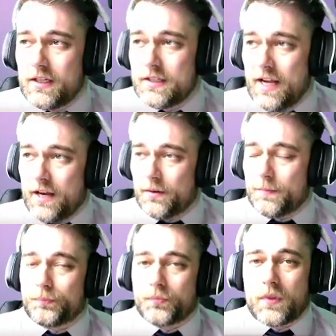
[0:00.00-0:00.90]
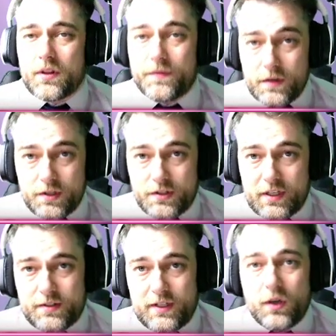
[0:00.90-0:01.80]
Now, the first thing
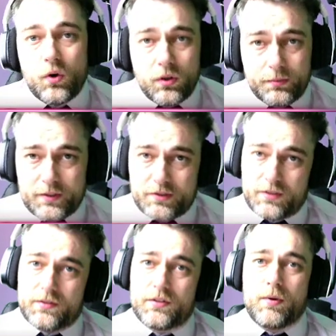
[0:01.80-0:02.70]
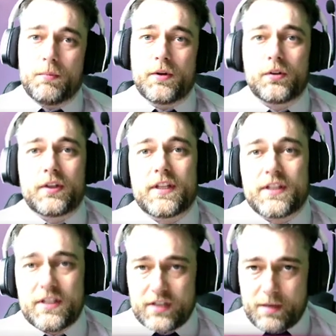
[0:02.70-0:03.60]
I'll tell all of my students when we're looking at
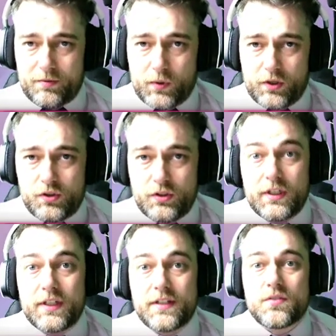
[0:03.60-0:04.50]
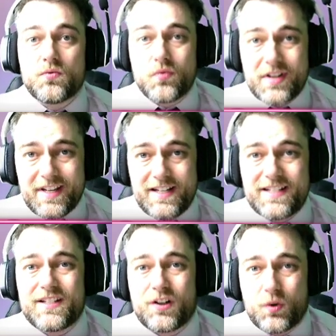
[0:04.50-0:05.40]
this type of question is read
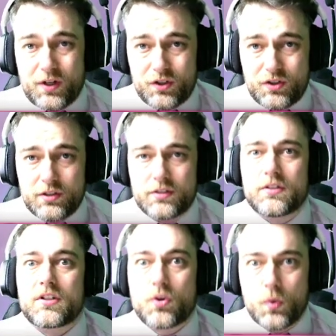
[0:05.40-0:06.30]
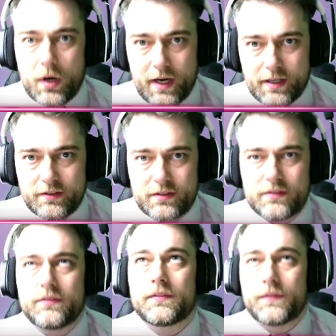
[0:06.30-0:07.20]
the question twice.
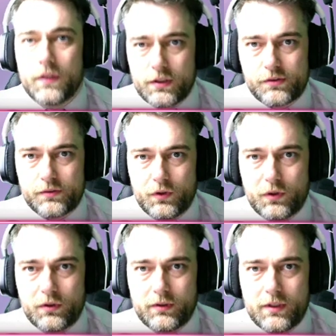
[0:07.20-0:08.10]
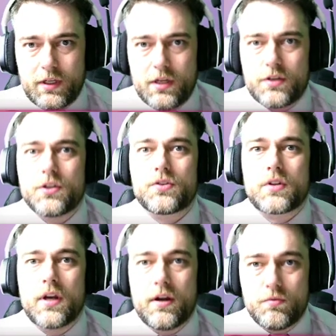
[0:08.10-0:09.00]
First of all, just
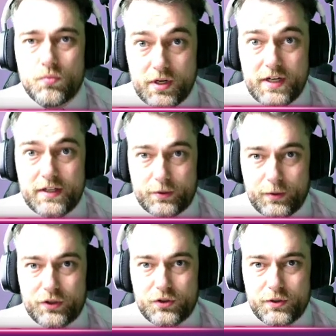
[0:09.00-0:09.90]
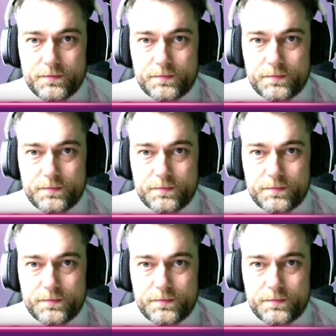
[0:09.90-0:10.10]
read the question.